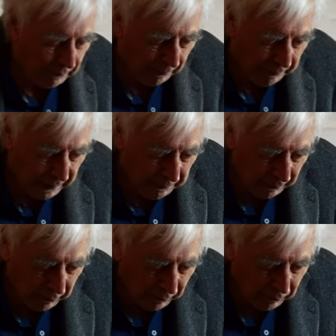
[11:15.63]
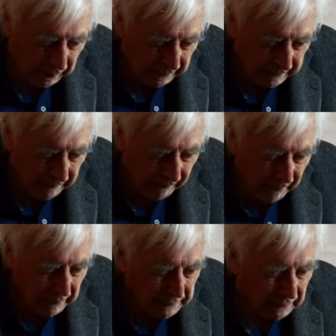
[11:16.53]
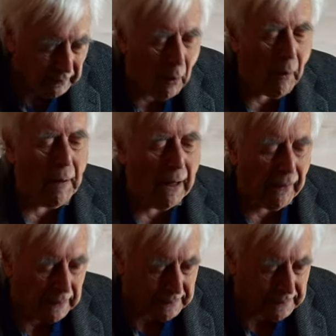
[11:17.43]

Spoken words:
the people who read, to know about their